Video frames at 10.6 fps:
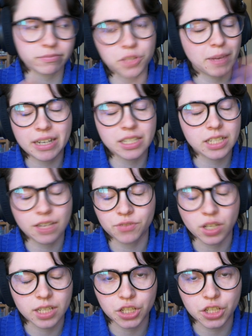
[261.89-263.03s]
My resin stuff
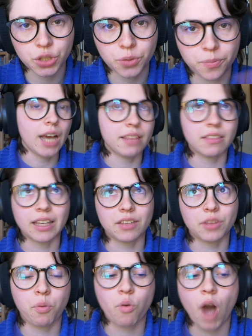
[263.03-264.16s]
does that too. I think
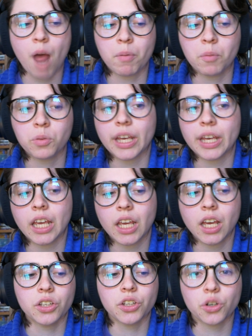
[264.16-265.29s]
that
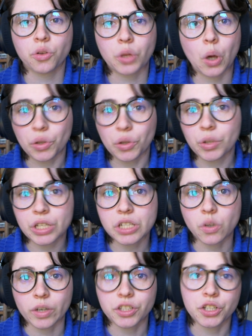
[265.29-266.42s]
probably you're the only one that's
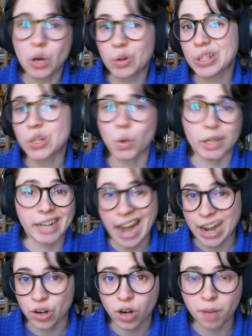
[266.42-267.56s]
going to notice or
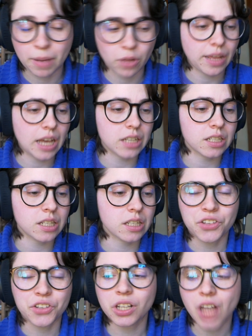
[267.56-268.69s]
care about that.
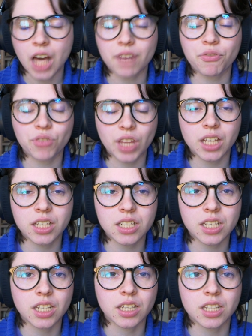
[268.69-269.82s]
There's a lot of
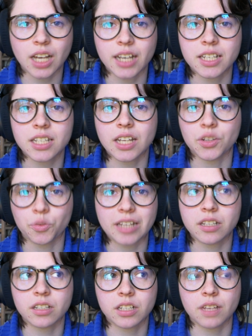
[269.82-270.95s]
things in the dice and the
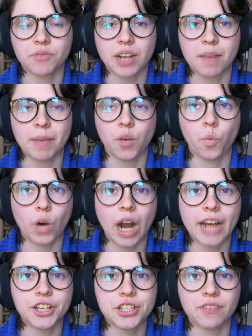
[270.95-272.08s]
resin and stuff that I make where
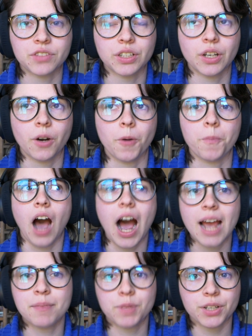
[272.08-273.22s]
I just have to go,
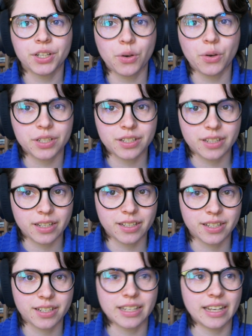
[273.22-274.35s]
I'm gonna notice
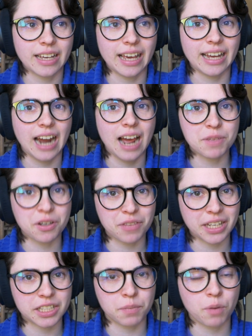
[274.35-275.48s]
this, and I'm gonna
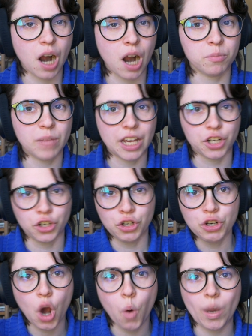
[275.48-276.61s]
think it's a problem,
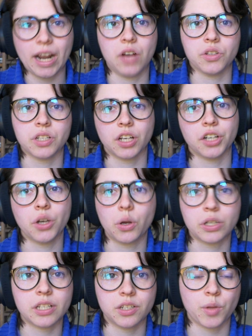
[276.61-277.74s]
and no one else is gonna
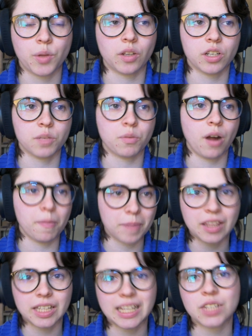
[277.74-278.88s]
notice this or think that it's a problem. And
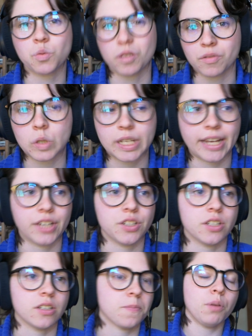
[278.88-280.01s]
I think that's one of those
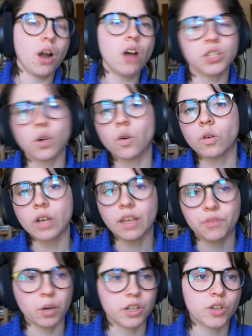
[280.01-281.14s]
cases. But also,
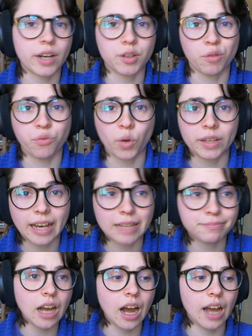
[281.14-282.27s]
if you wanna try to avoid
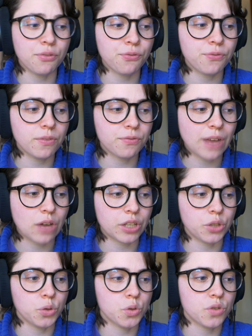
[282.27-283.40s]
that, I've found it
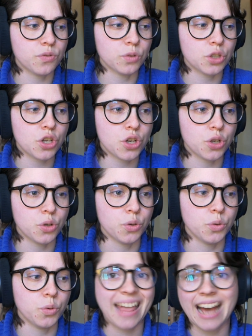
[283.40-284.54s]
useful
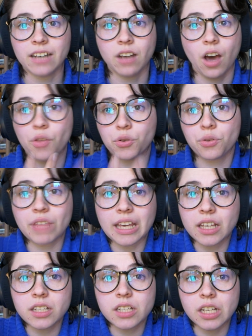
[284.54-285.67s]
to add other
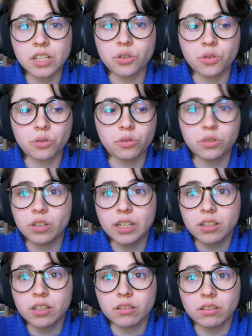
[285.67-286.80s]
things into
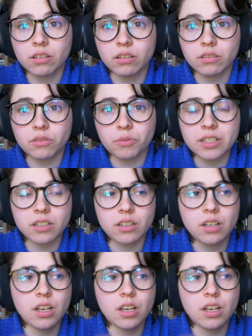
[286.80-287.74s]
the resin.